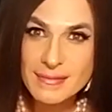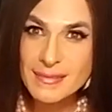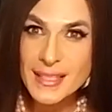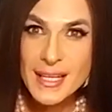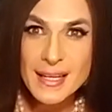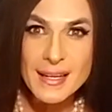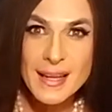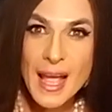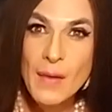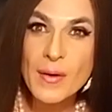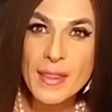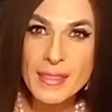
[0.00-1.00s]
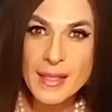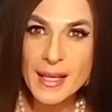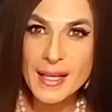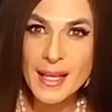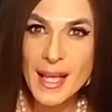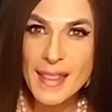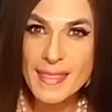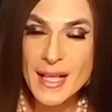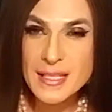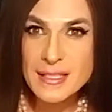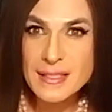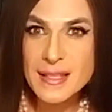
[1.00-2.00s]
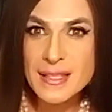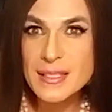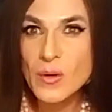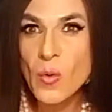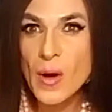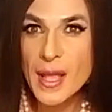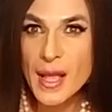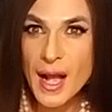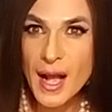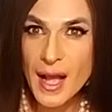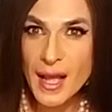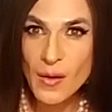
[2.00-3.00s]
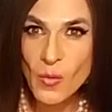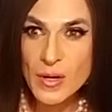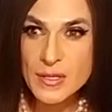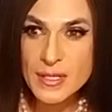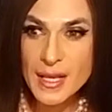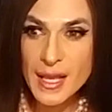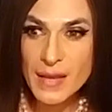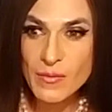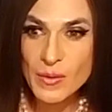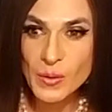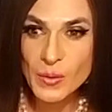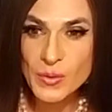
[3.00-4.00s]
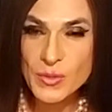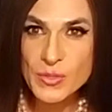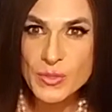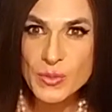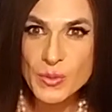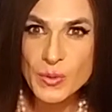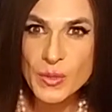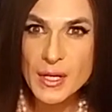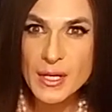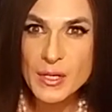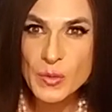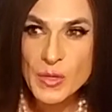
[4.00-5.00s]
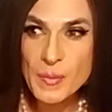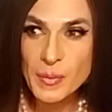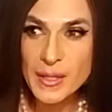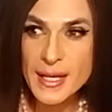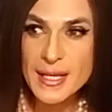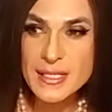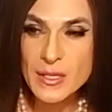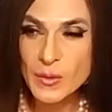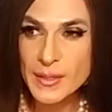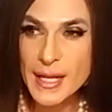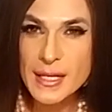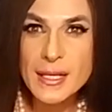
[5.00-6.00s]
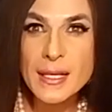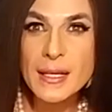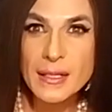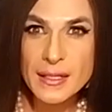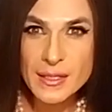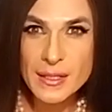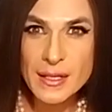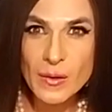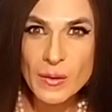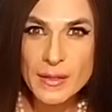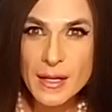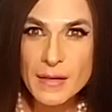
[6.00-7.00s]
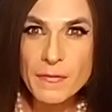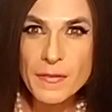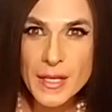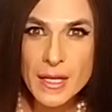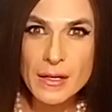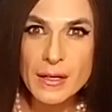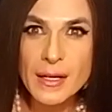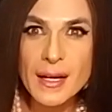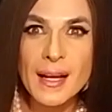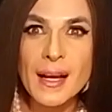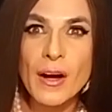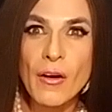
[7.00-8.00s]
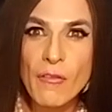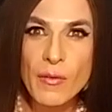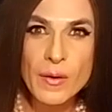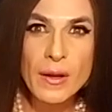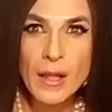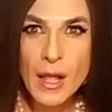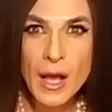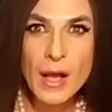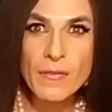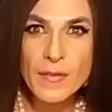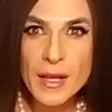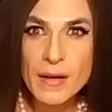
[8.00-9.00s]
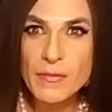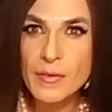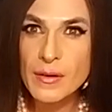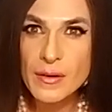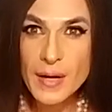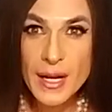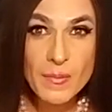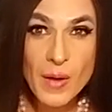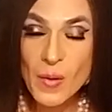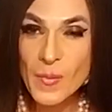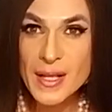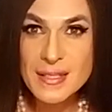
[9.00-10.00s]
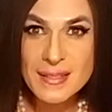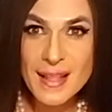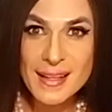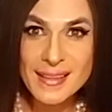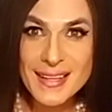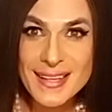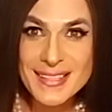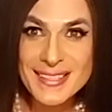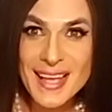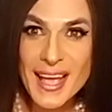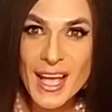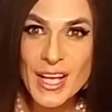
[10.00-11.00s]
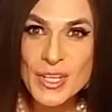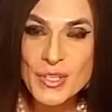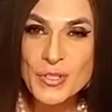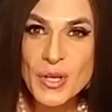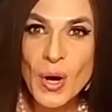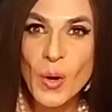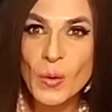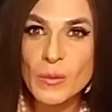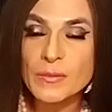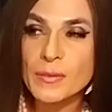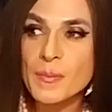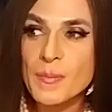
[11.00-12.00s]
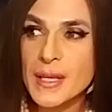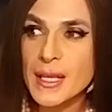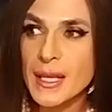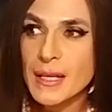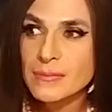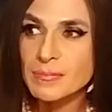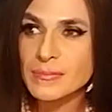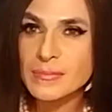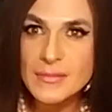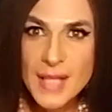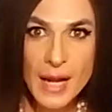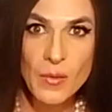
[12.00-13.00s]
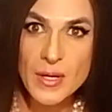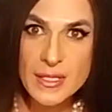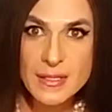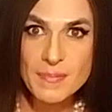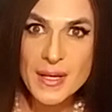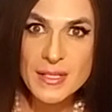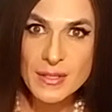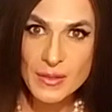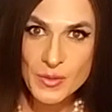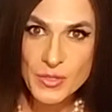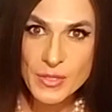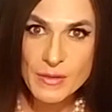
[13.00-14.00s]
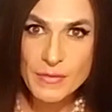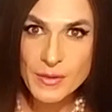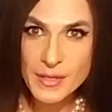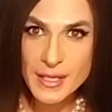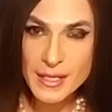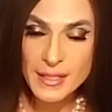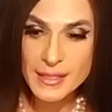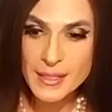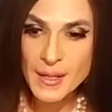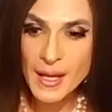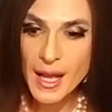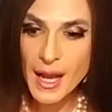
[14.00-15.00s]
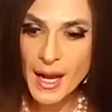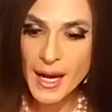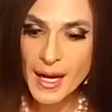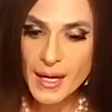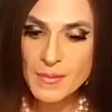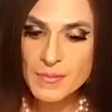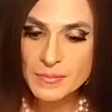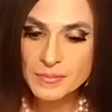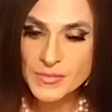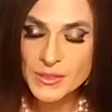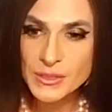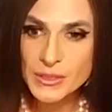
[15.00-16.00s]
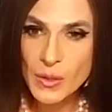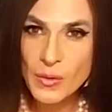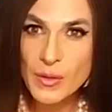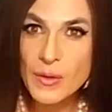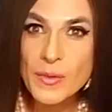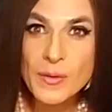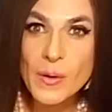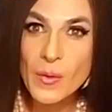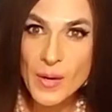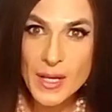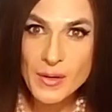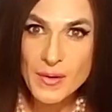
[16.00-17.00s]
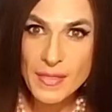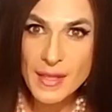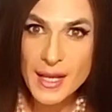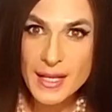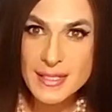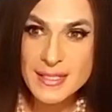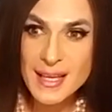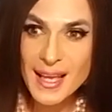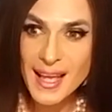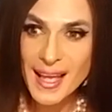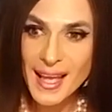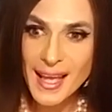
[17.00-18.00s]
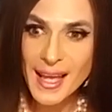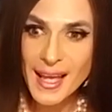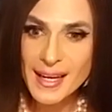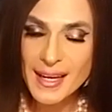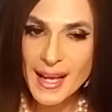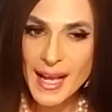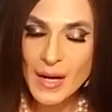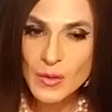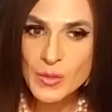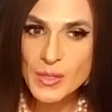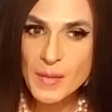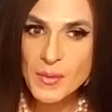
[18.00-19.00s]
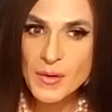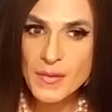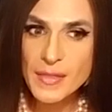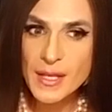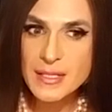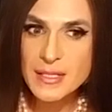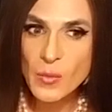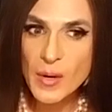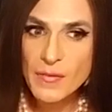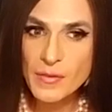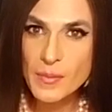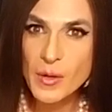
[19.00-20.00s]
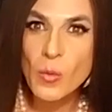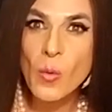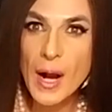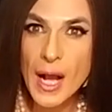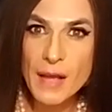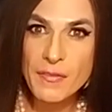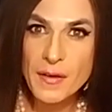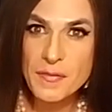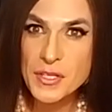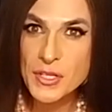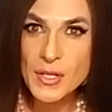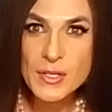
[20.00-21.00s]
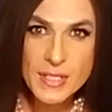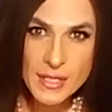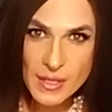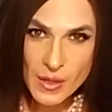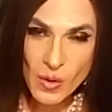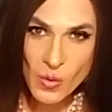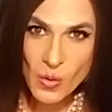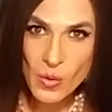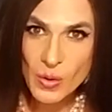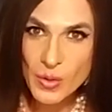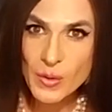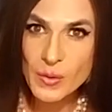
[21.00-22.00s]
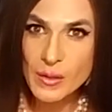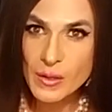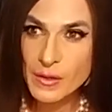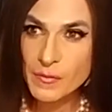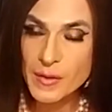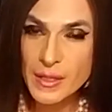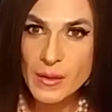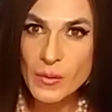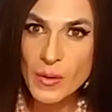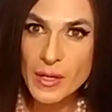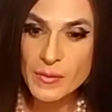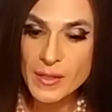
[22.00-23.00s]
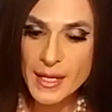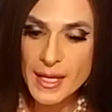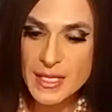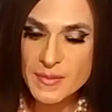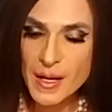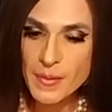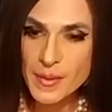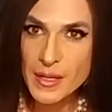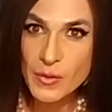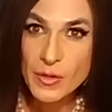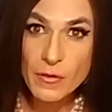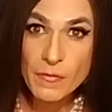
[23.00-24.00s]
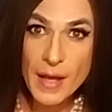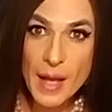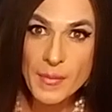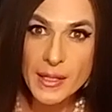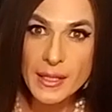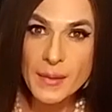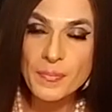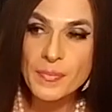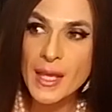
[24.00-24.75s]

in everything and that's that's the way i was able to replace all that guilt and all that fear for love and for great moments like this. So for me, that was my solution for guilt. Um, so don't throw away your things. And how to keep your things away from your wife if she doesn't know, or your girlfriend, or whatever the case might be, or your family.